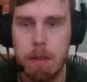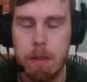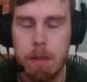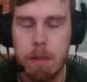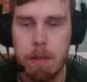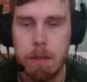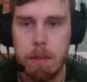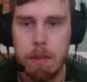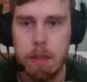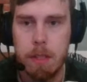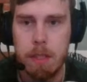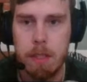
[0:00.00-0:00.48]

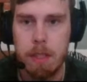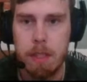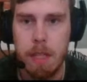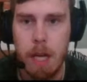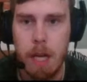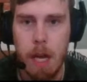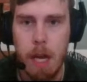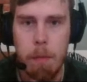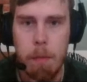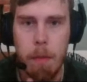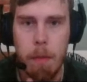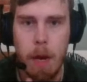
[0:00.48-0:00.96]
this
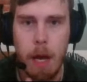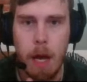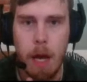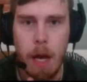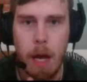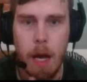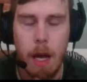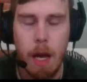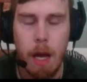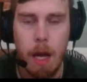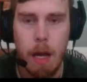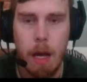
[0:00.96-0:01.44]
time
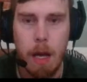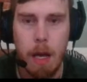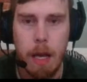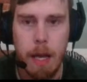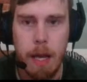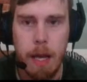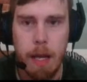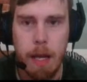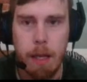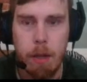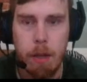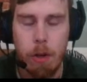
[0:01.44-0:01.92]

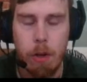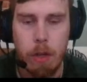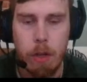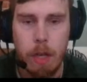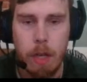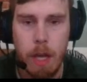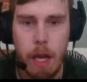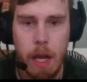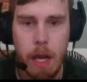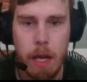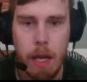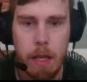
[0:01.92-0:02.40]
Erik
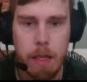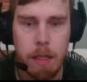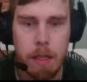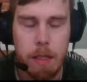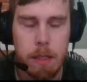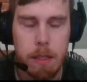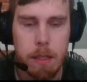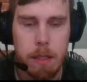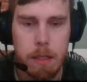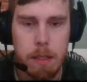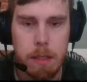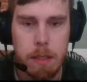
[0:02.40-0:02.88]
Rönkä
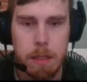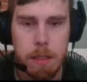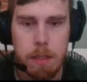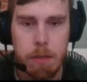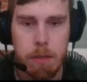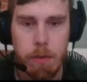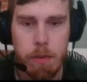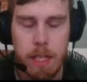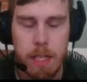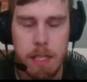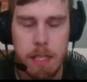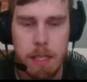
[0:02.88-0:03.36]
is
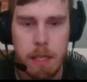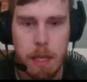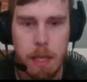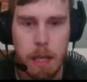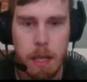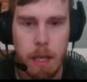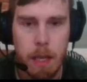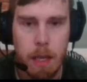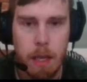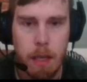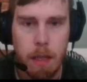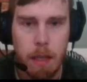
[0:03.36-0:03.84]

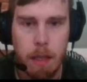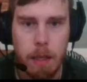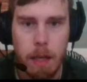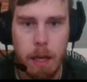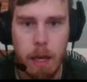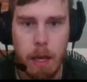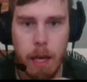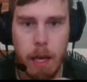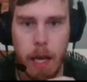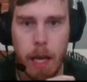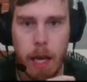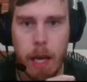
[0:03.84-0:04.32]
resting,
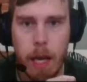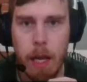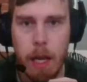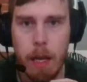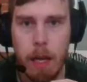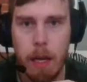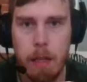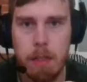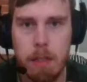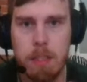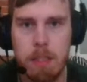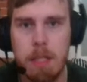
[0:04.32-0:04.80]

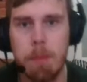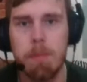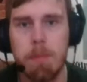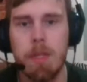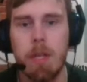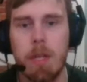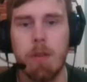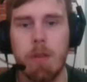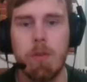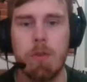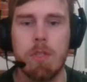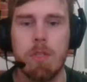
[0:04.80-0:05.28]
and
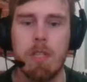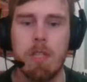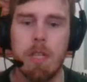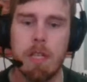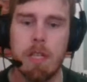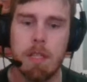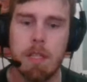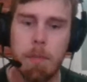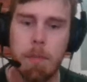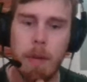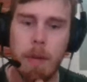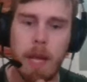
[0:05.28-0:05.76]
Samson Musti
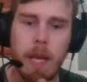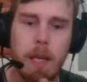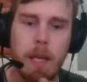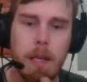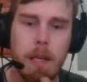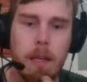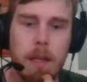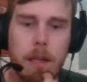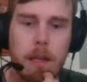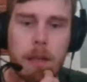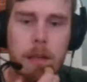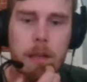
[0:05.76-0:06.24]
is
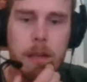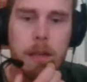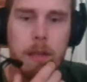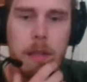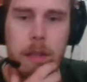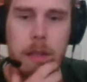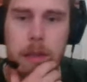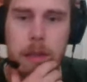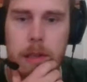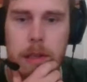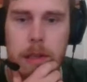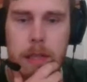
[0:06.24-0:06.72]
playing
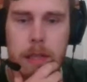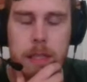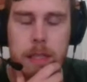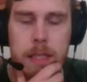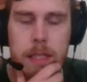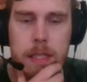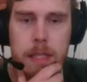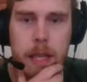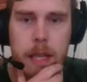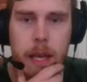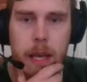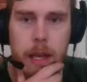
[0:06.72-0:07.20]

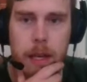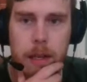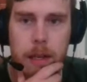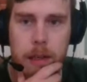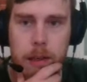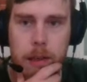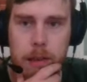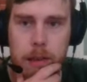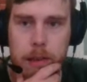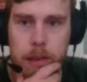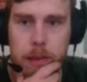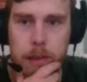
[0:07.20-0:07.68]
instead.
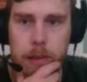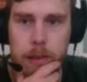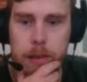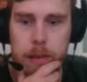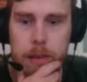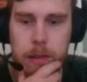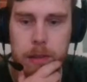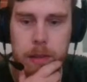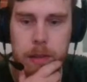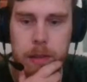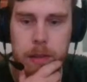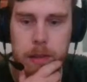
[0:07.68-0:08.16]

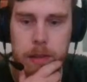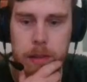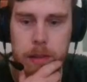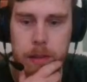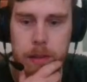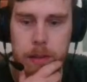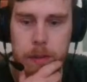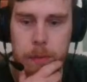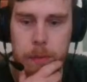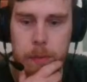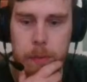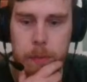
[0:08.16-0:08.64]

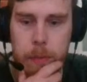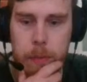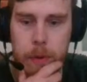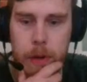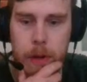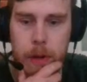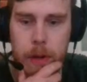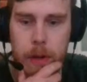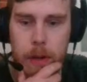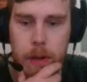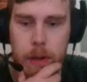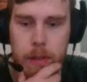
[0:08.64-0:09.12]

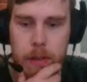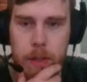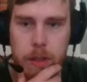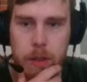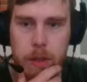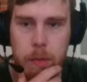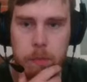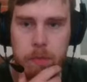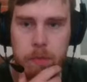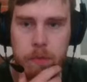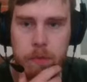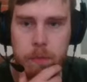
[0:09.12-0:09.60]
But the
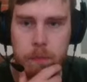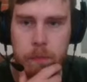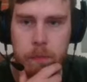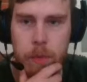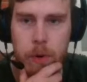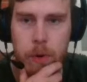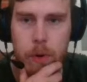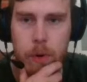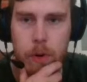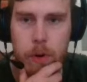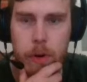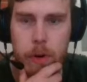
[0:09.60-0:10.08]
top
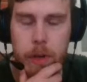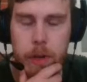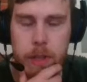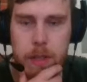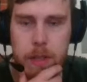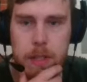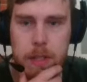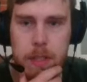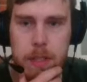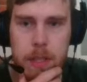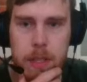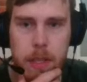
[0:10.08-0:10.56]
board
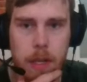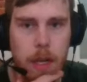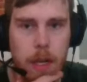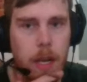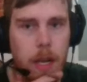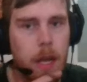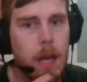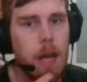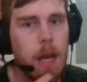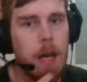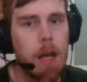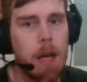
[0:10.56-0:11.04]
is still
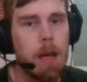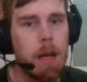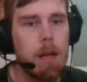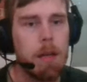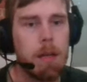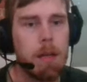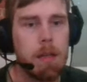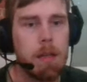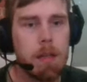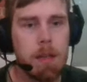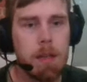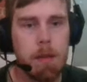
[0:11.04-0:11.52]

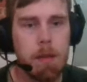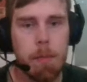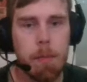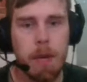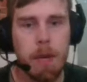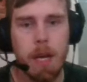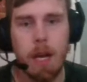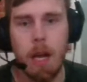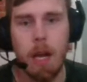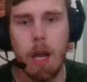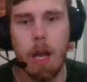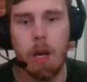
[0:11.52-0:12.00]

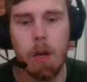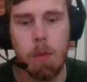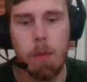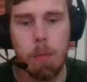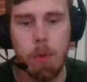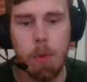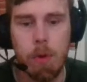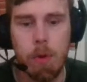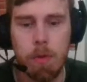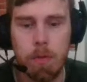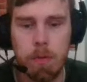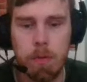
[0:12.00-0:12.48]
Mikael
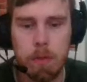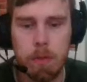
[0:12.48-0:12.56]
Agopov,